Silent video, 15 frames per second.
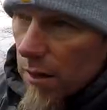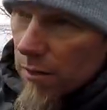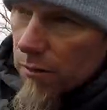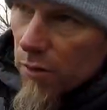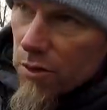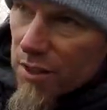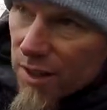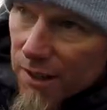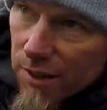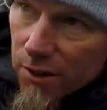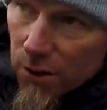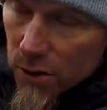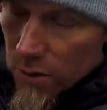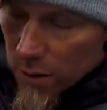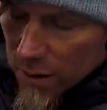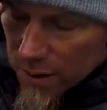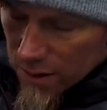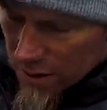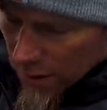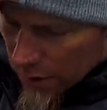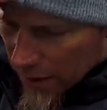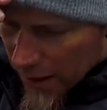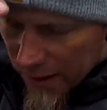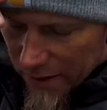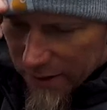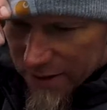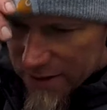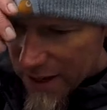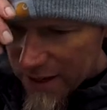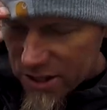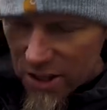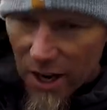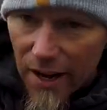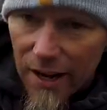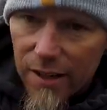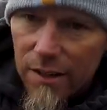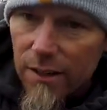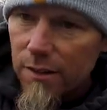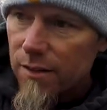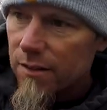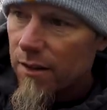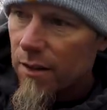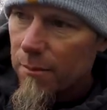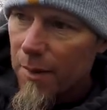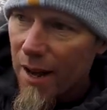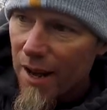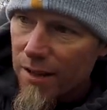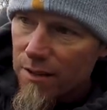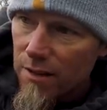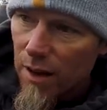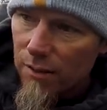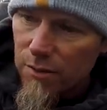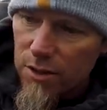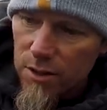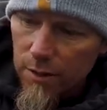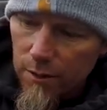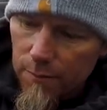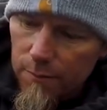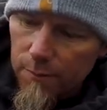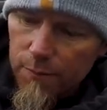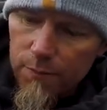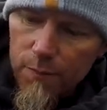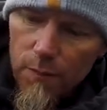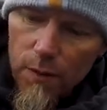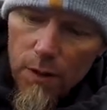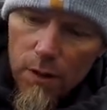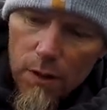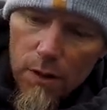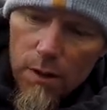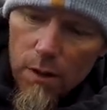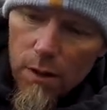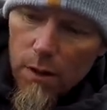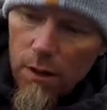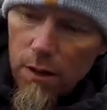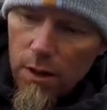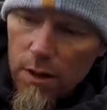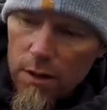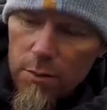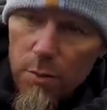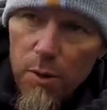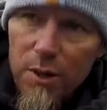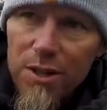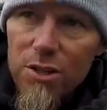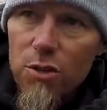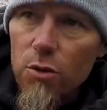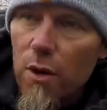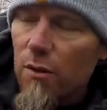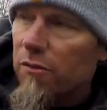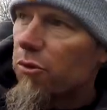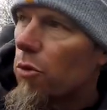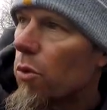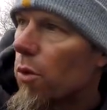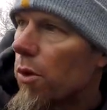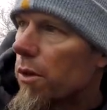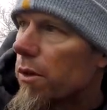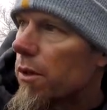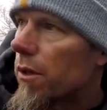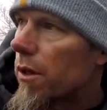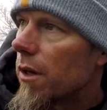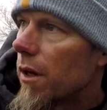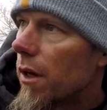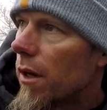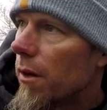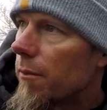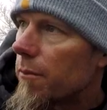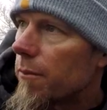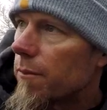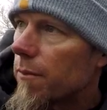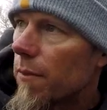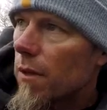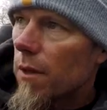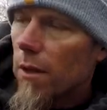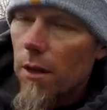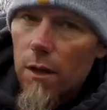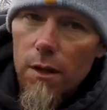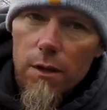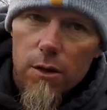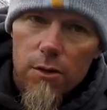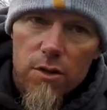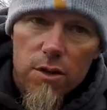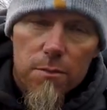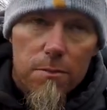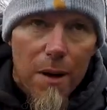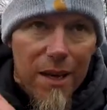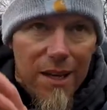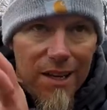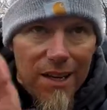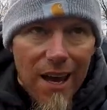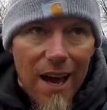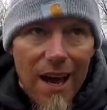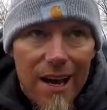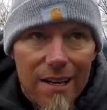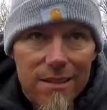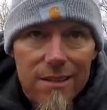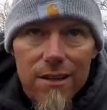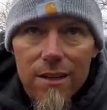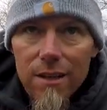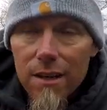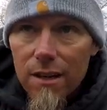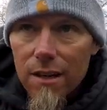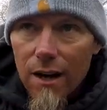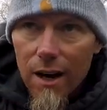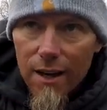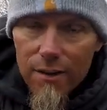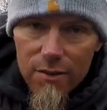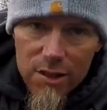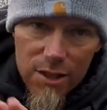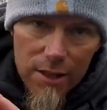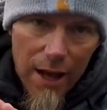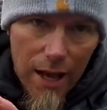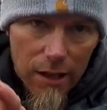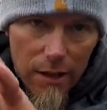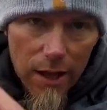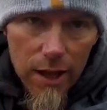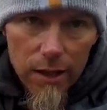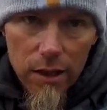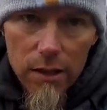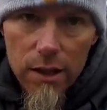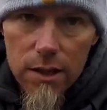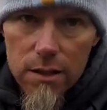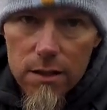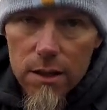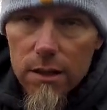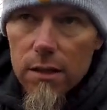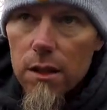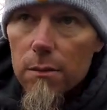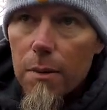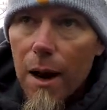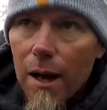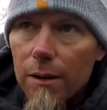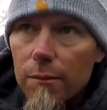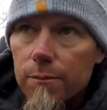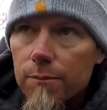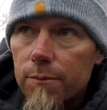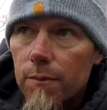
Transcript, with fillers: first thing to do is locate an area that's got shad and bass, obviously. And it's pretty straightforward. Um, you're just making a cast. I give it slack line. I let it sink to the bottom